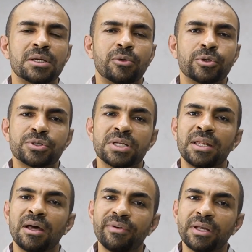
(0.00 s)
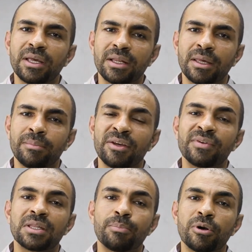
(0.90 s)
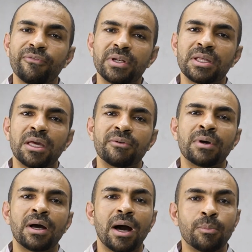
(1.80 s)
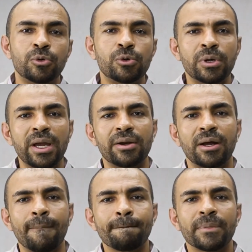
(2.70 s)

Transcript: which was a loving nickname even the Prophet gave Abu Huraira,